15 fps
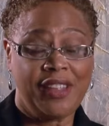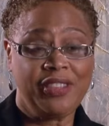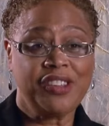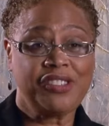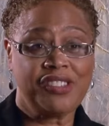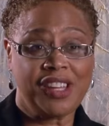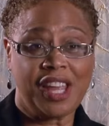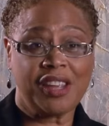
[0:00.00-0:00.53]
in
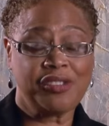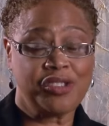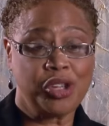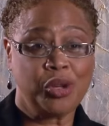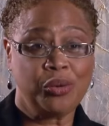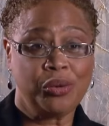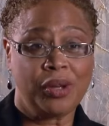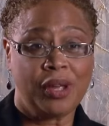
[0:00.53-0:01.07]
the C S
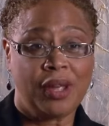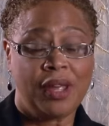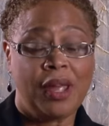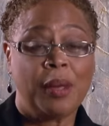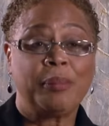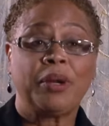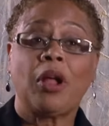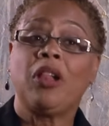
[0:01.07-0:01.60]
U.
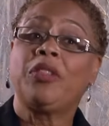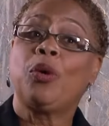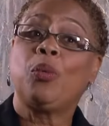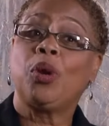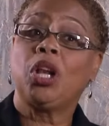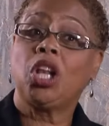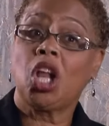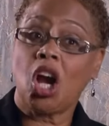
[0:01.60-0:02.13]
But although
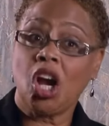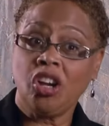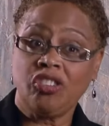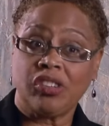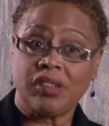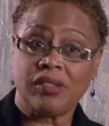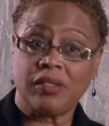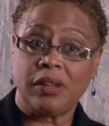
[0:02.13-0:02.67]
we're
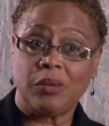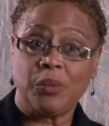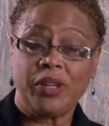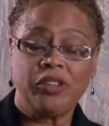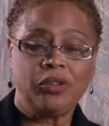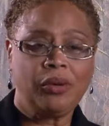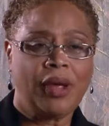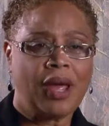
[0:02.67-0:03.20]
largest,
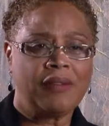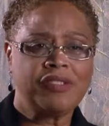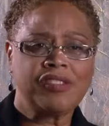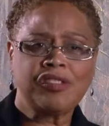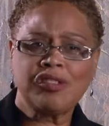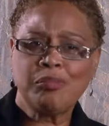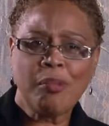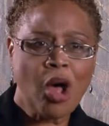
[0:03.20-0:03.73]
we do have
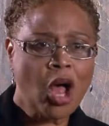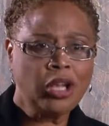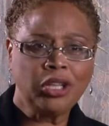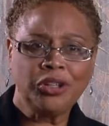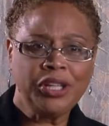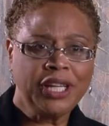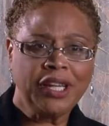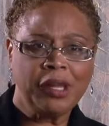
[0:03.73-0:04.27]
small
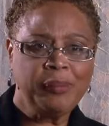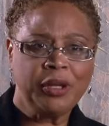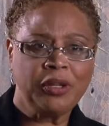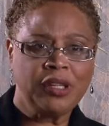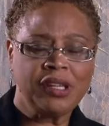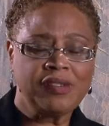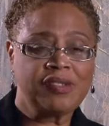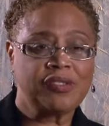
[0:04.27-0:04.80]
learning
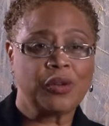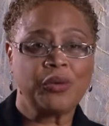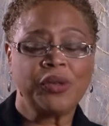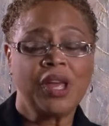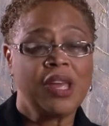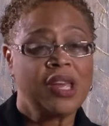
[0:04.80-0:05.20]
communities, so